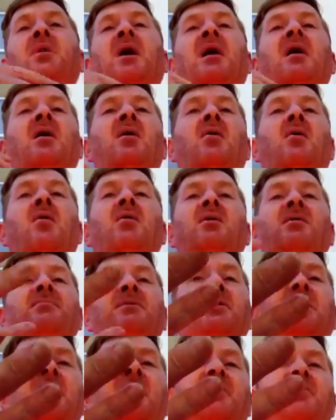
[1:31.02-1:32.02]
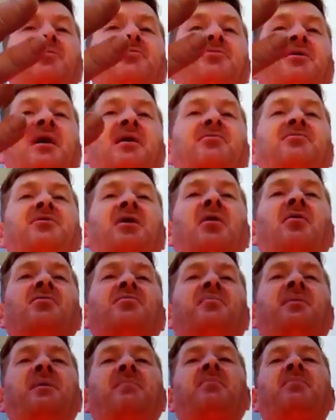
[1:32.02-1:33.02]
only because that
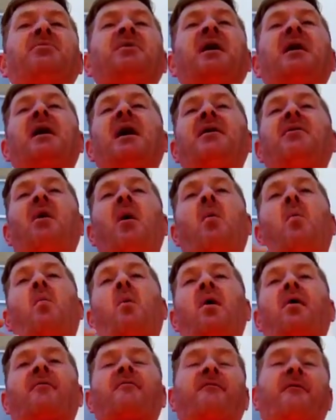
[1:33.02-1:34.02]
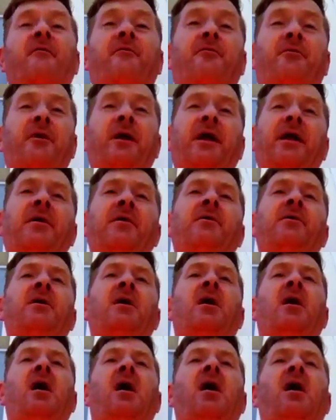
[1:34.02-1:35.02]
tells people that I don't work for free.
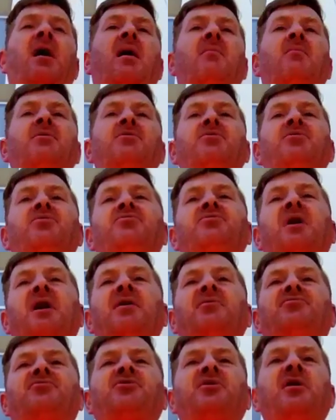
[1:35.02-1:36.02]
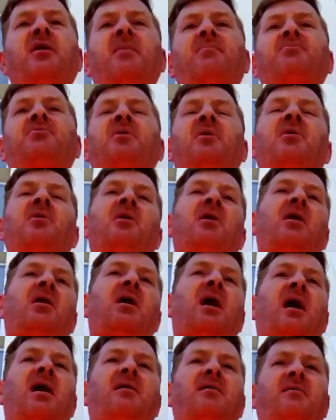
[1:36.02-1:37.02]
When you say tips, a
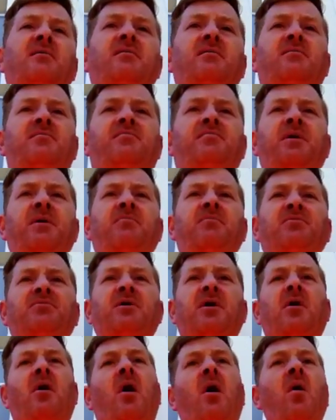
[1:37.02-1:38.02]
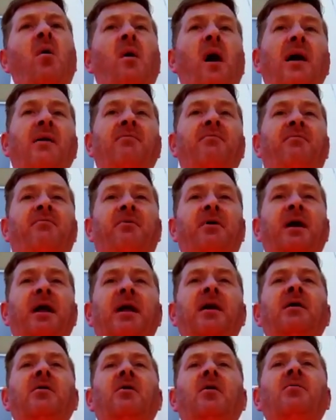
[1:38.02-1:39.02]
lot of people say, oh, I'm
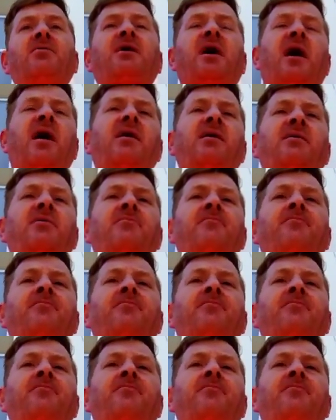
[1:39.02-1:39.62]
free? Okay.